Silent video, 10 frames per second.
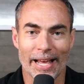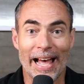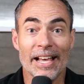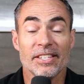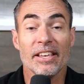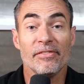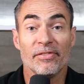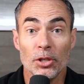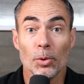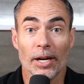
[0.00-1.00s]
As a
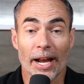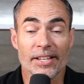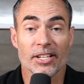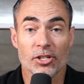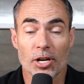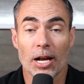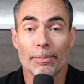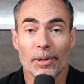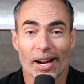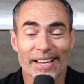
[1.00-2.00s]
viewer, as a
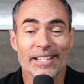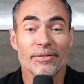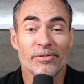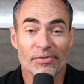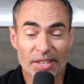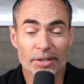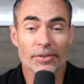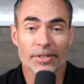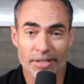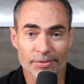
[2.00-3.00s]
shopper, I can feel
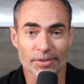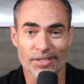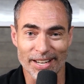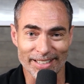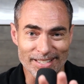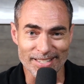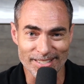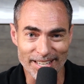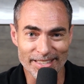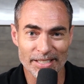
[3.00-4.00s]
the difference. I can
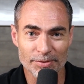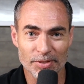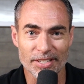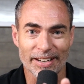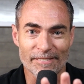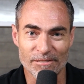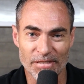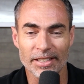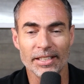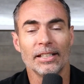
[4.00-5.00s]
see the difference. I can
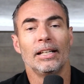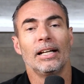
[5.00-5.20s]
feel it.